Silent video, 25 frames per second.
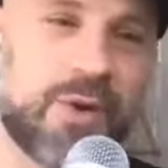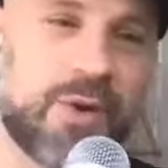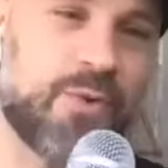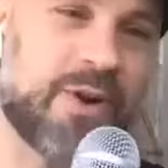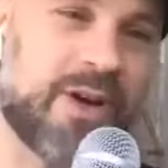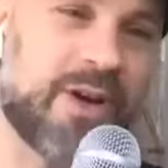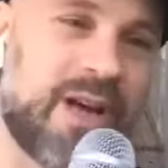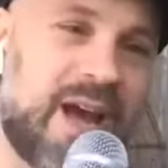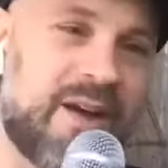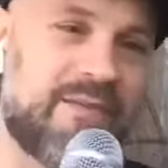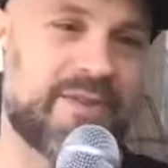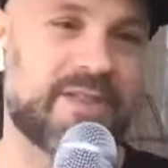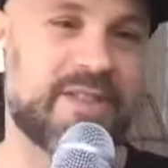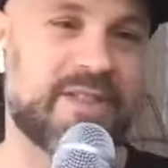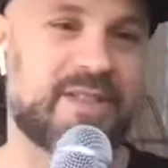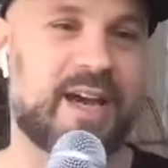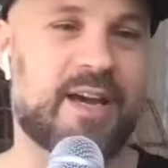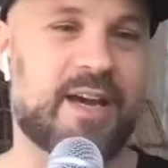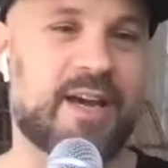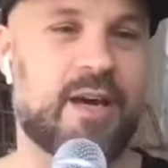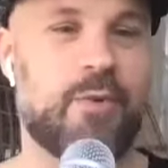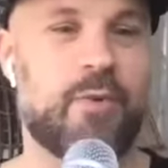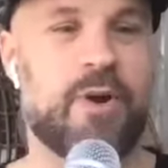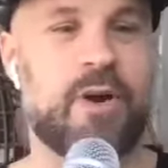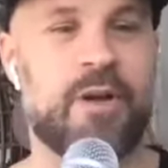and we're gonna have a
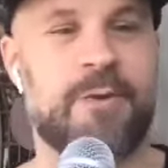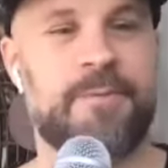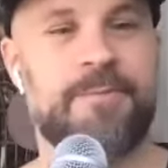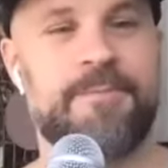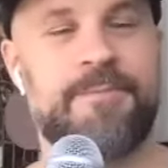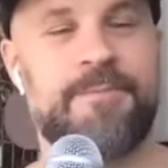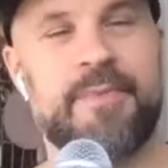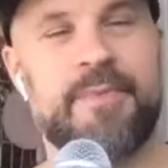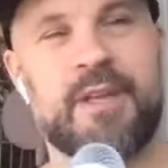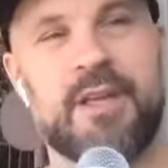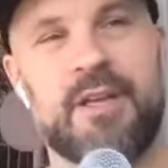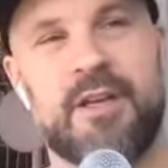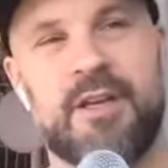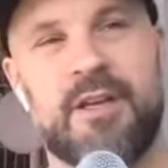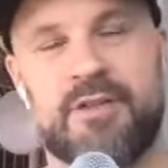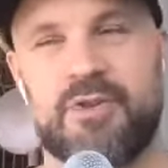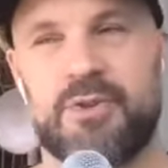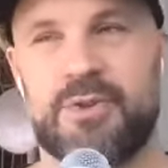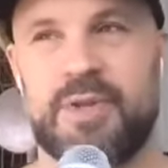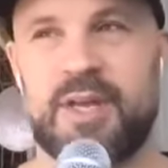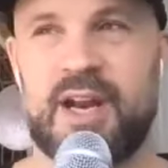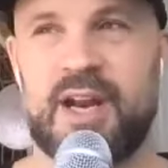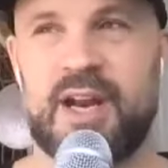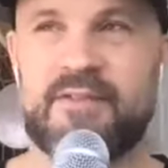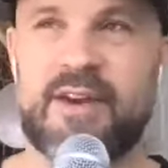second one. So
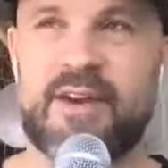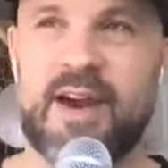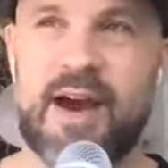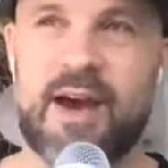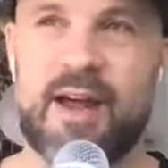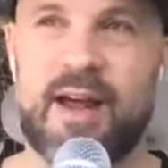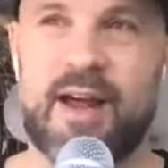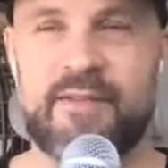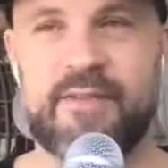then I've got